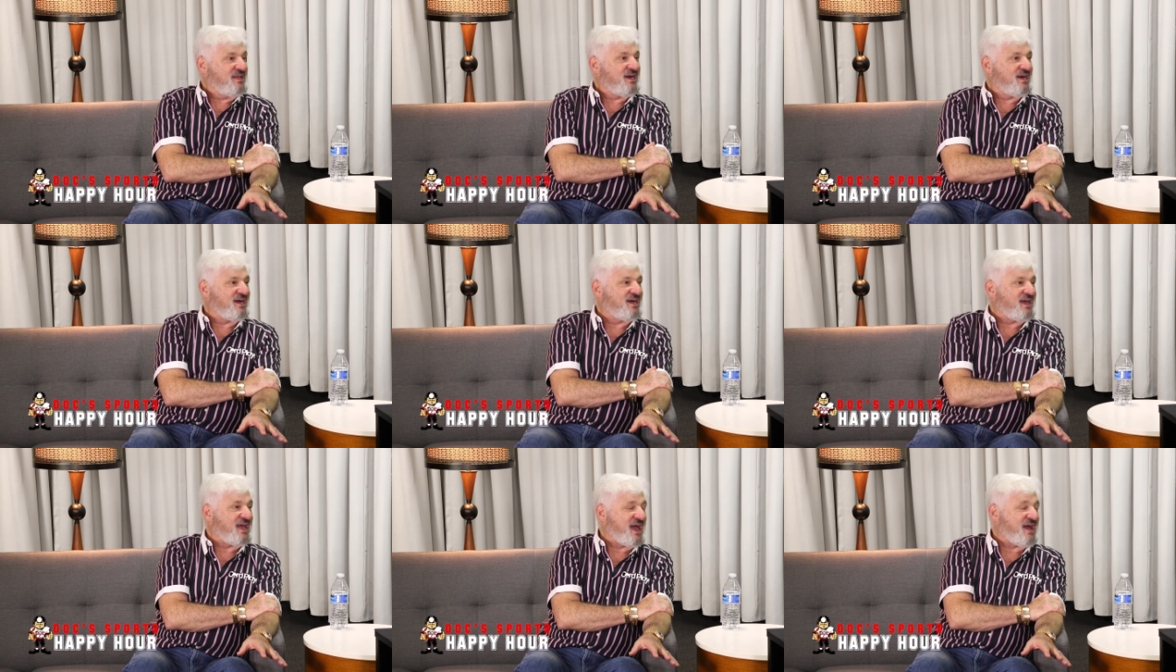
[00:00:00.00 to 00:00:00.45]

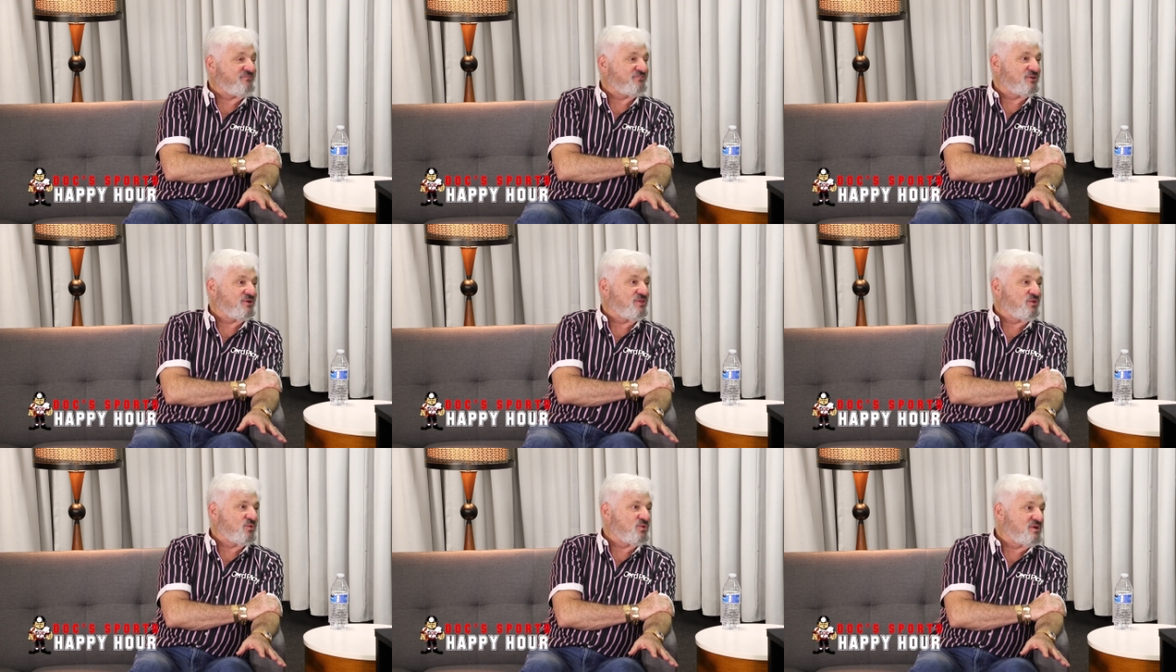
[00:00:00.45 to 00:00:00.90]
Oh, yeah.
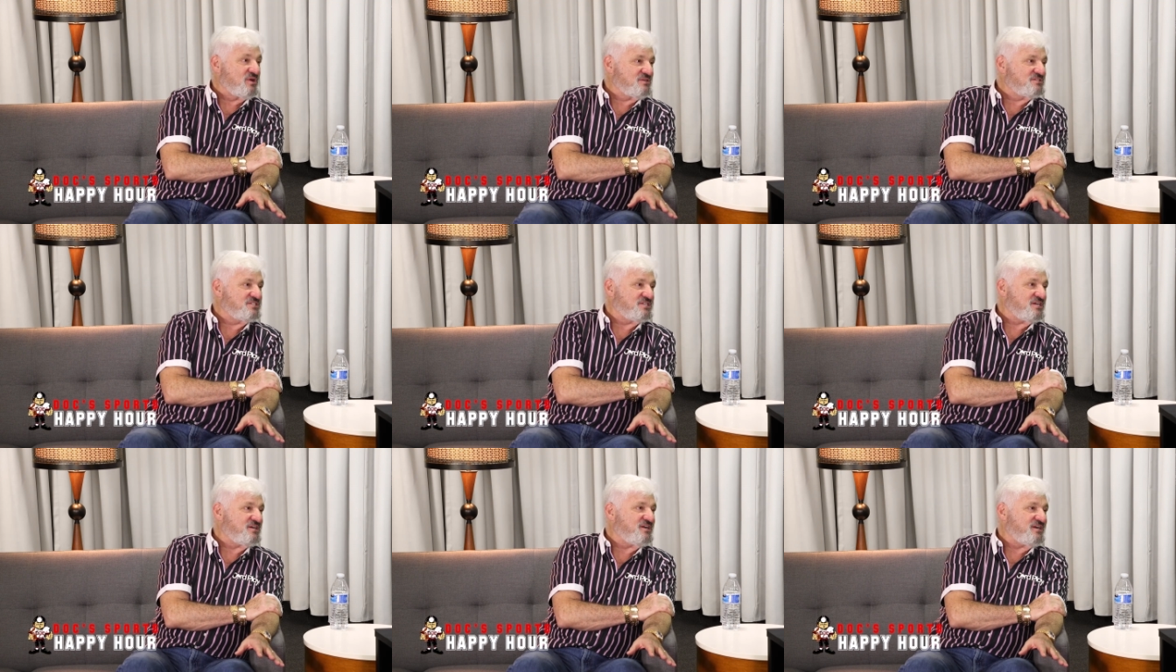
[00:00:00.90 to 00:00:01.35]
After the World
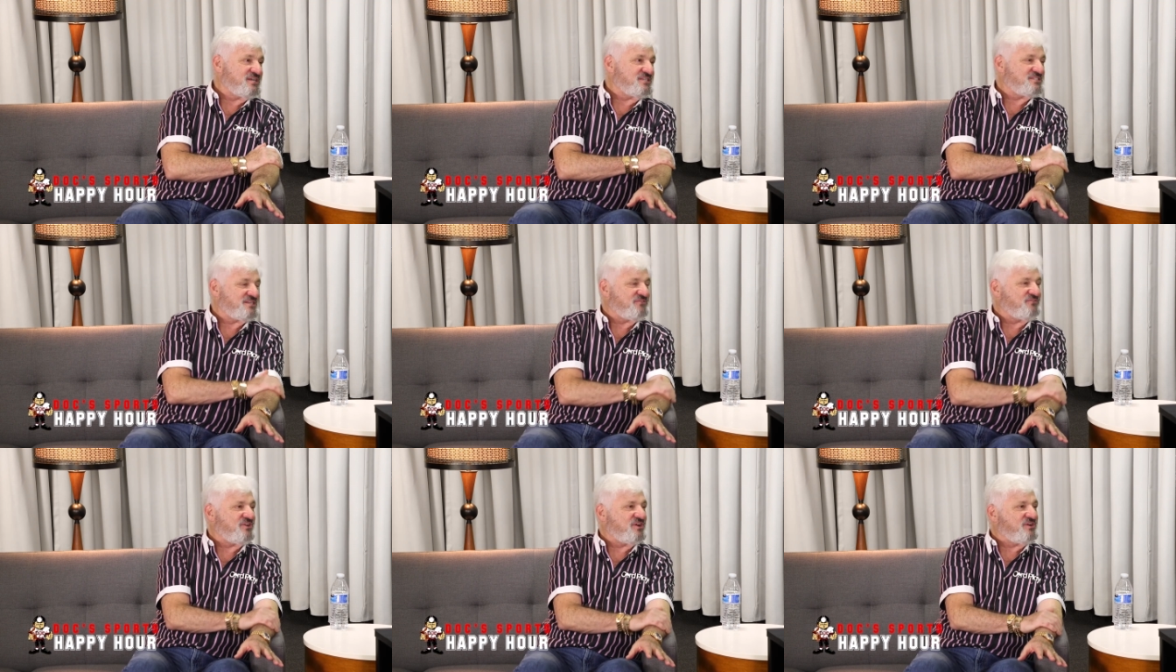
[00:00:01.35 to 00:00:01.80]
Series.
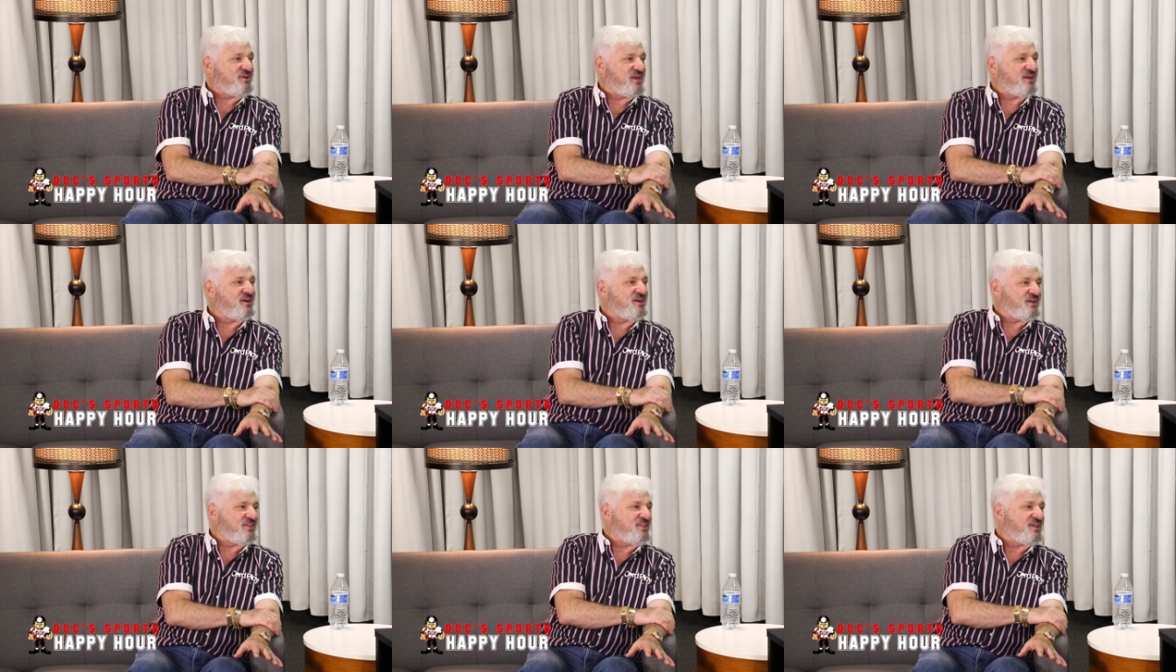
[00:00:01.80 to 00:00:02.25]
If you're
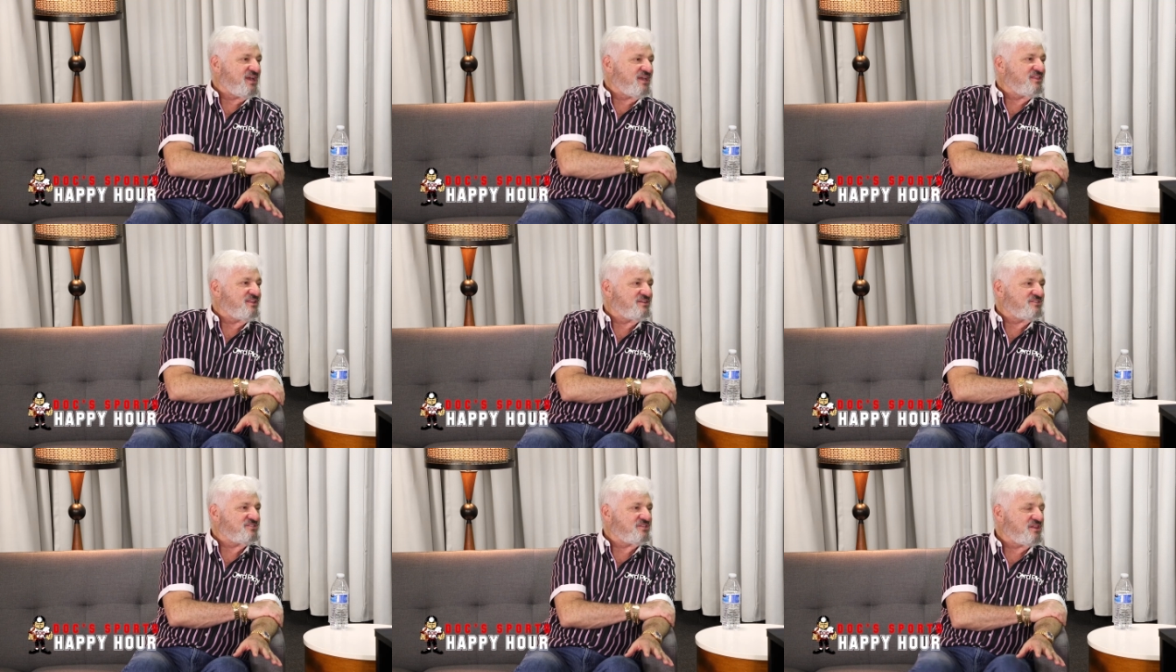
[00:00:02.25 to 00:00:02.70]
here at the
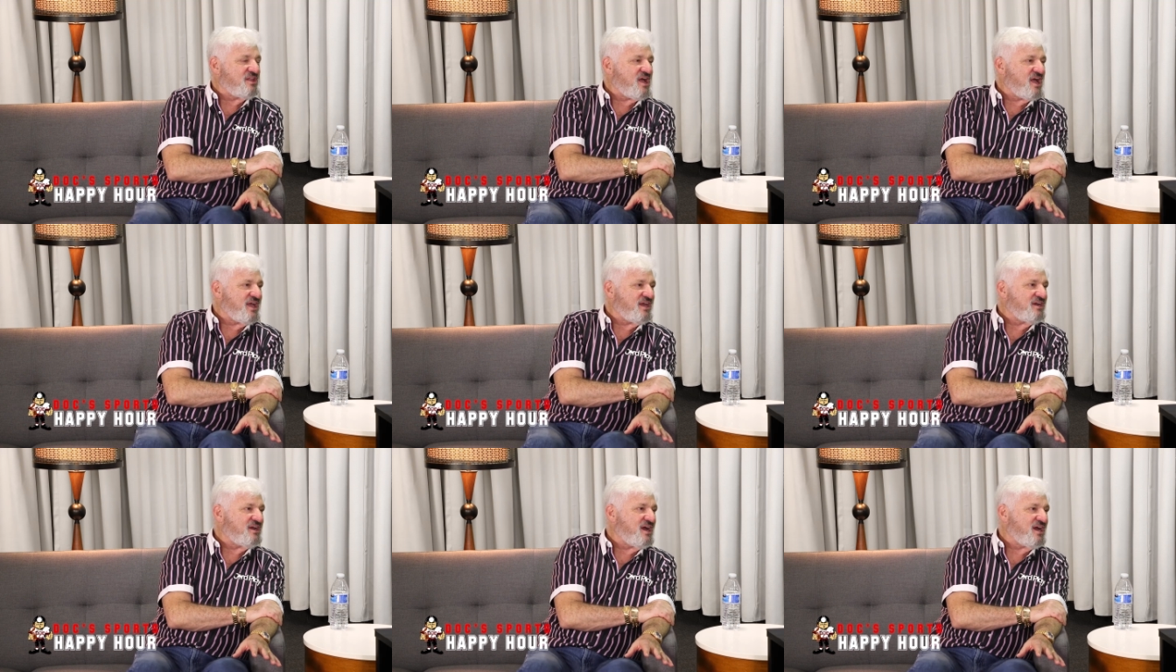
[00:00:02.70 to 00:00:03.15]
end of
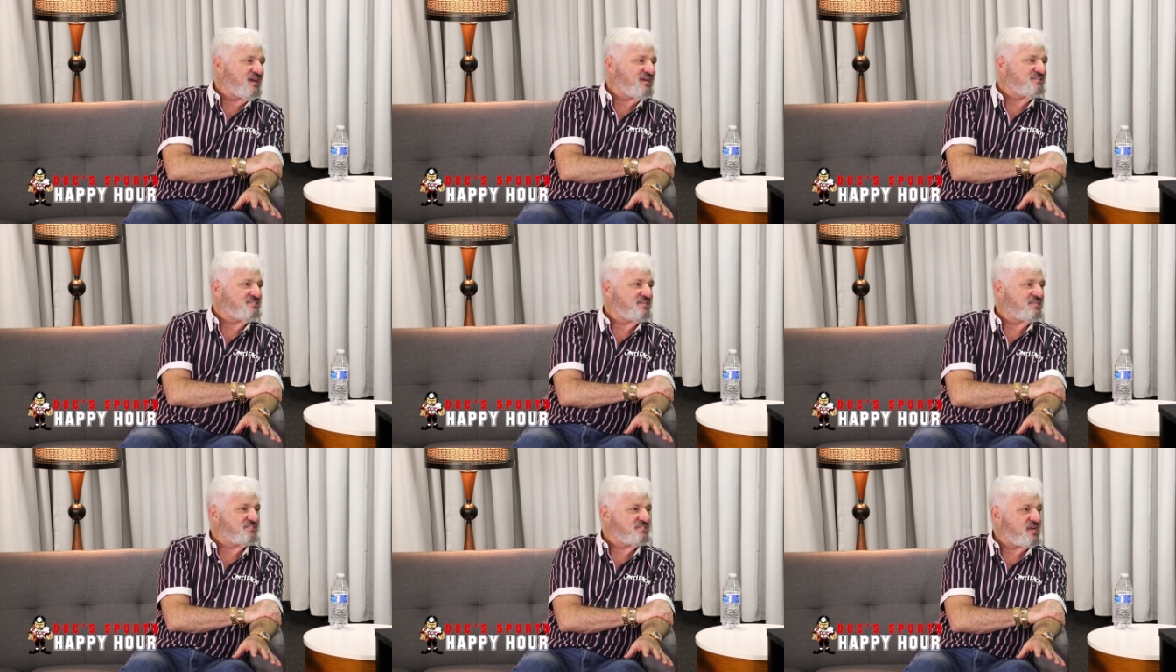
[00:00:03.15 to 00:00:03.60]
July and
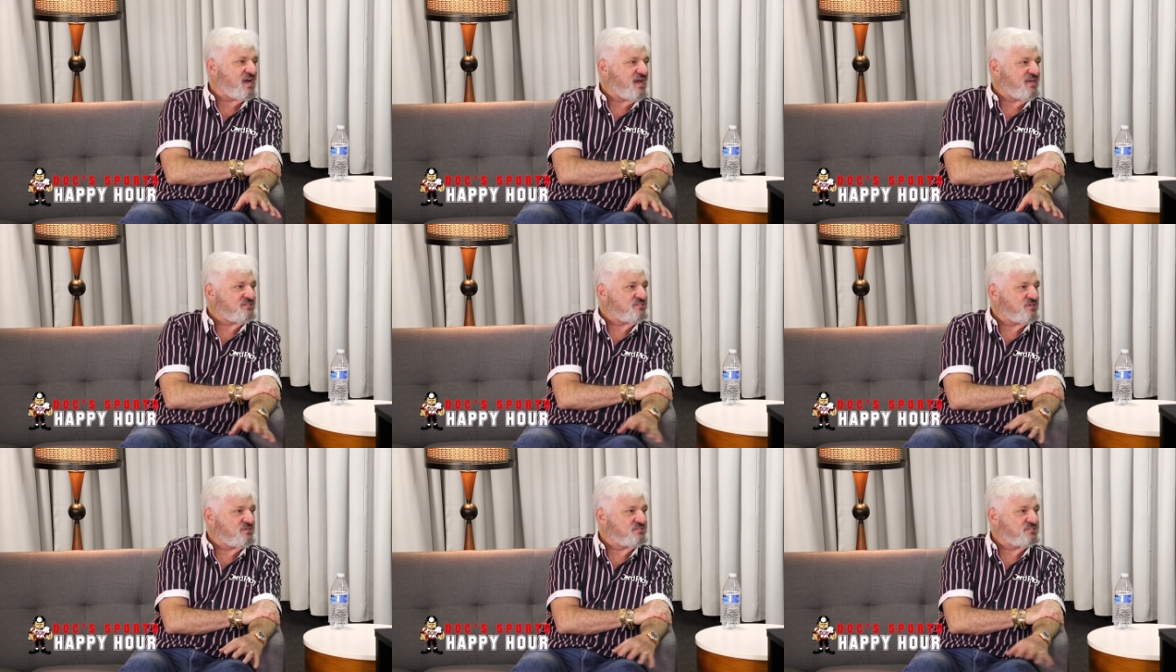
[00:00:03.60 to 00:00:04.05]
August, it's
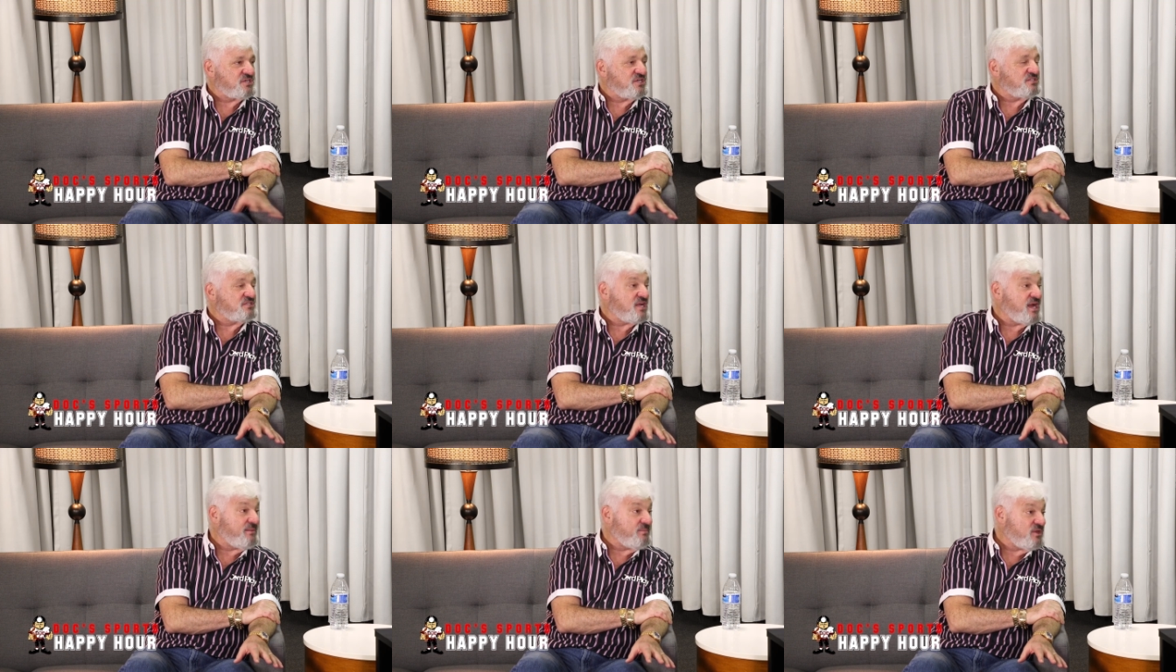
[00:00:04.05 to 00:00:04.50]
hot, so it's a
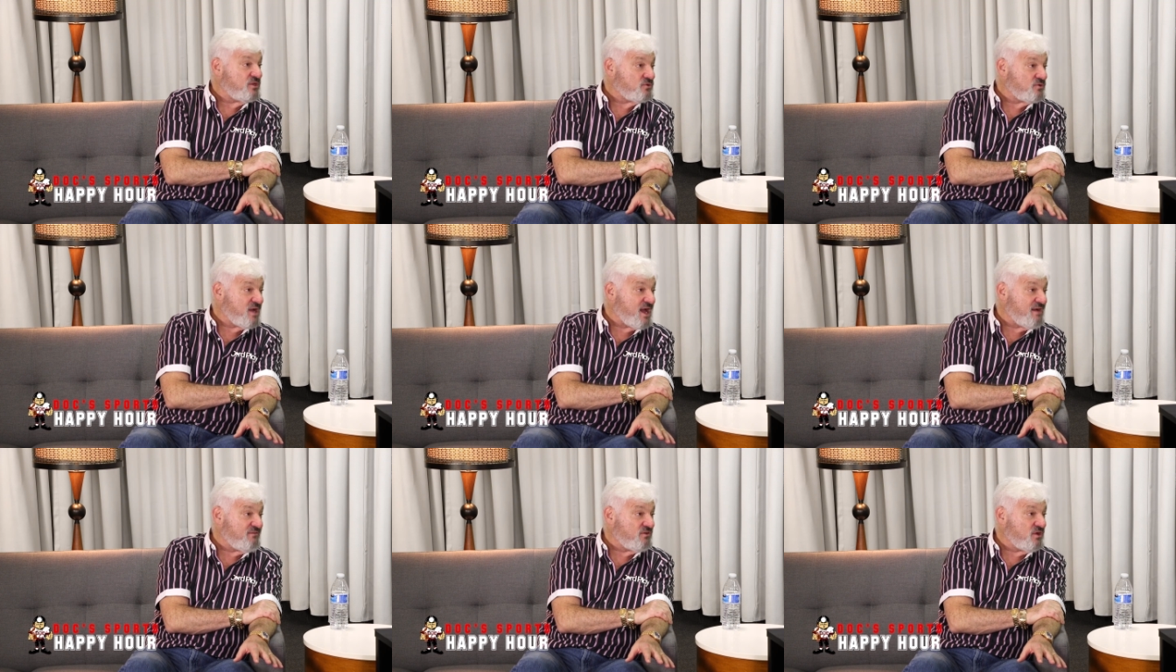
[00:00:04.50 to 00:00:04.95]
good time to
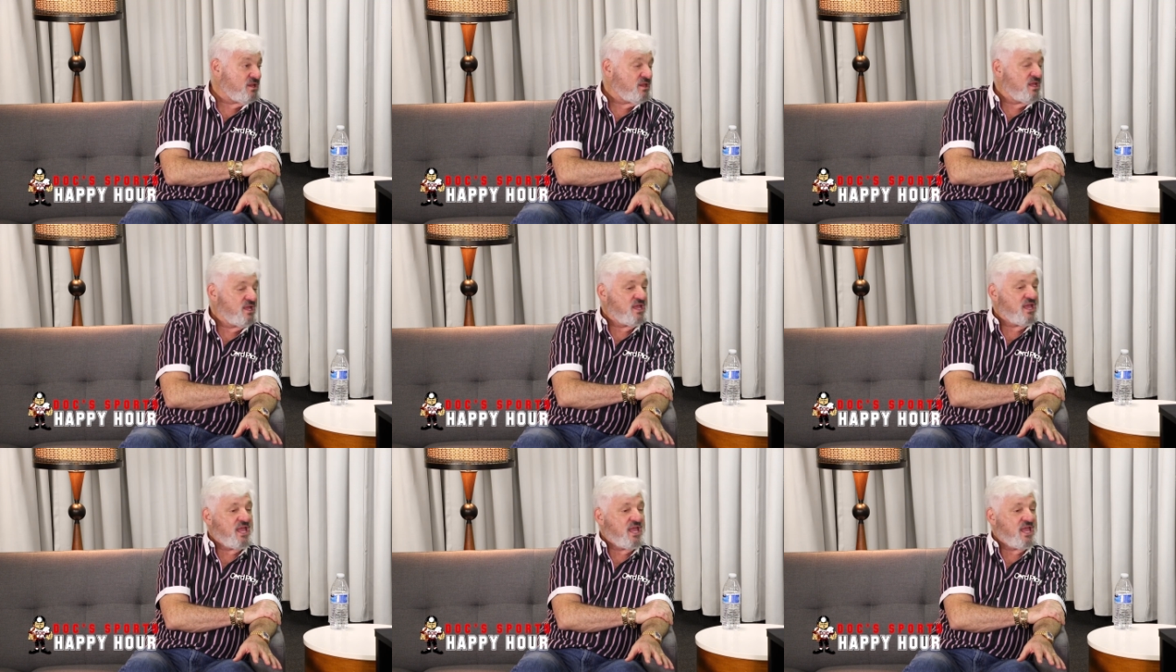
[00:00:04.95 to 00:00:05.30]
travel.